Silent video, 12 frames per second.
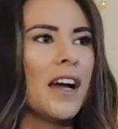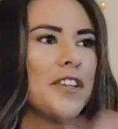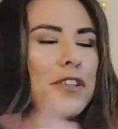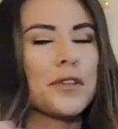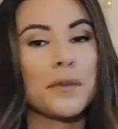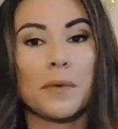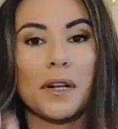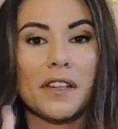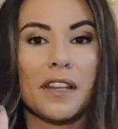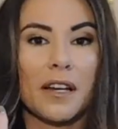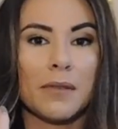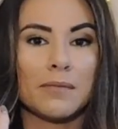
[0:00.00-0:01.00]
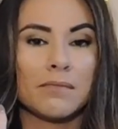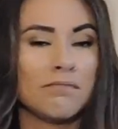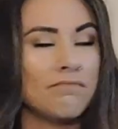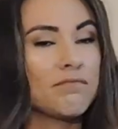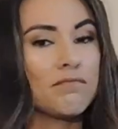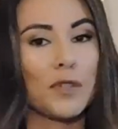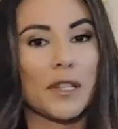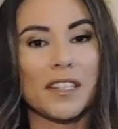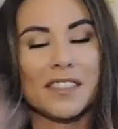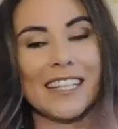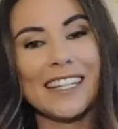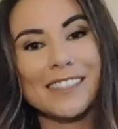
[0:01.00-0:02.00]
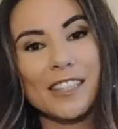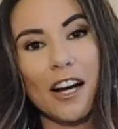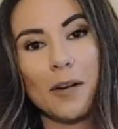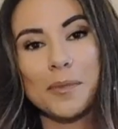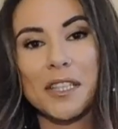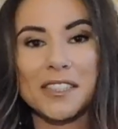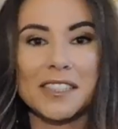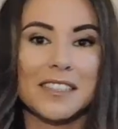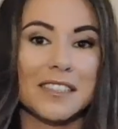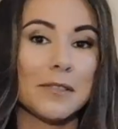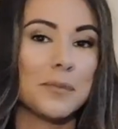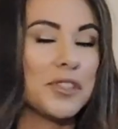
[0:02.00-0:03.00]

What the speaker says: You can wear them with a tank top tucked into some